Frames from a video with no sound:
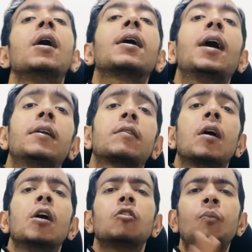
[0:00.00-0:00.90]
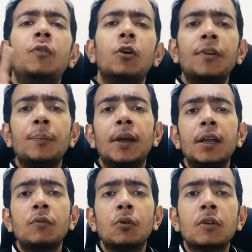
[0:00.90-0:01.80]
cards. So before we
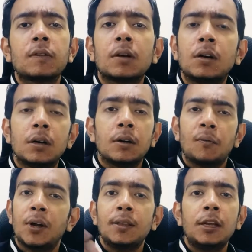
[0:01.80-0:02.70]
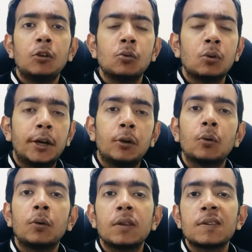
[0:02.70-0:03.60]
begin, folks, one thing to let you
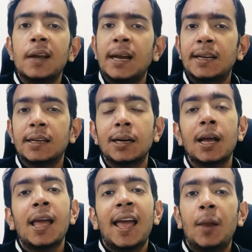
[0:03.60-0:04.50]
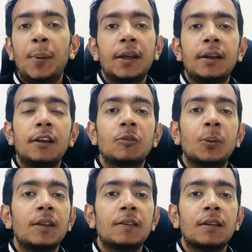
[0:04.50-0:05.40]
know is that American
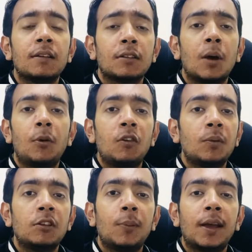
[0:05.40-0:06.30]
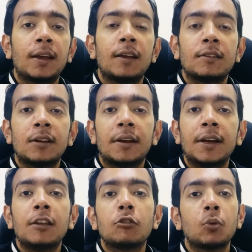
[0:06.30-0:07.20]
Express is a couple of months back has
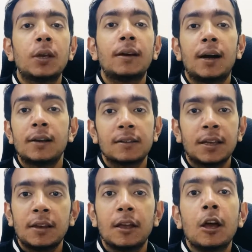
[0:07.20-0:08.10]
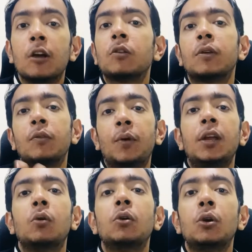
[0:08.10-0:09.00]
started issuing cards again, so it's a very
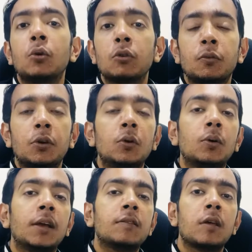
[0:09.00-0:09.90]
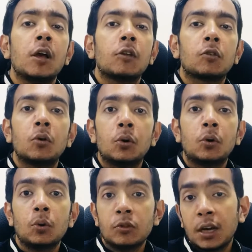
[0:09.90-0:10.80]
good news for you guys. So
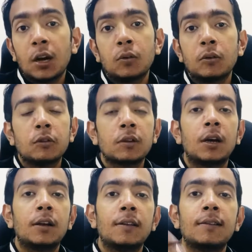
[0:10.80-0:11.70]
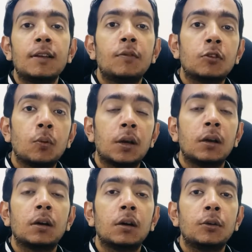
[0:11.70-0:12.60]
do check out those cards and see which one
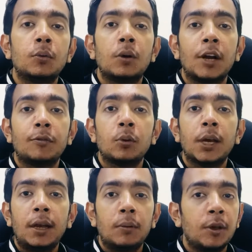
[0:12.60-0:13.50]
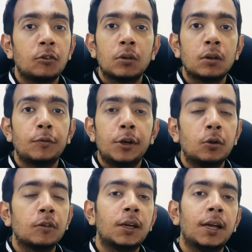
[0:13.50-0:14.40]
you have to get based on the
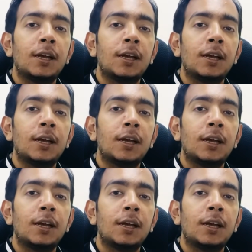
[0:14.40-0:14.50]
videos that I